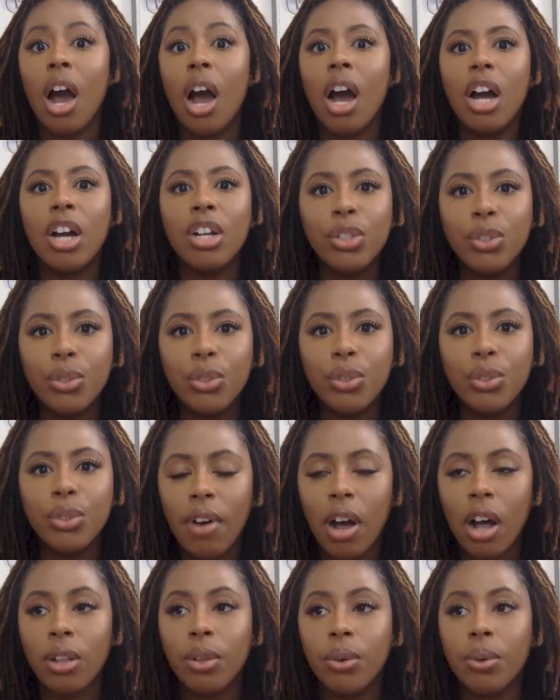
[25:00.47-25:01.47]
100
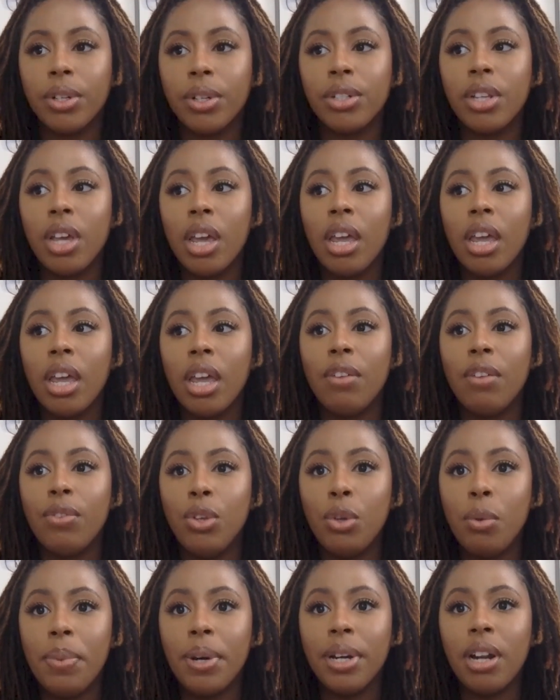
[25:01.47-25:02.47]
followers, if
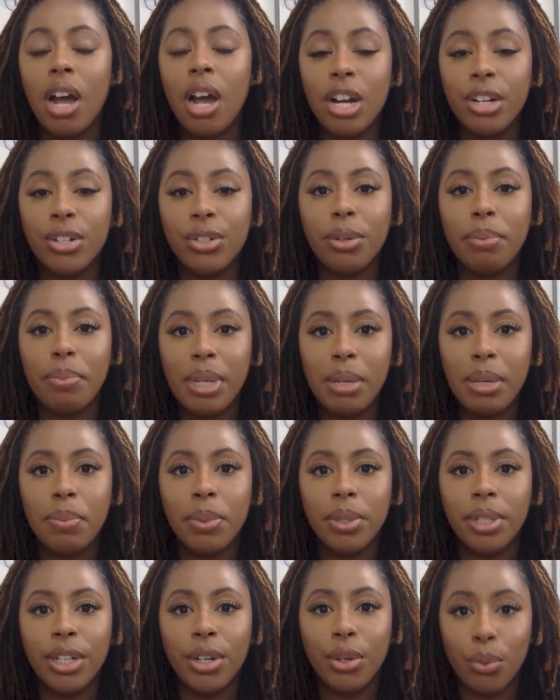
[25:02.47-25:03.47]
you put 100
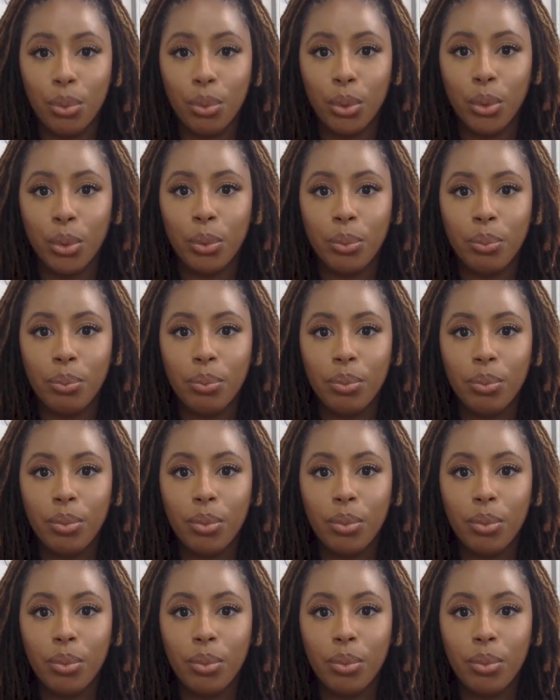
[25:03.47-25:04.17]
people in a room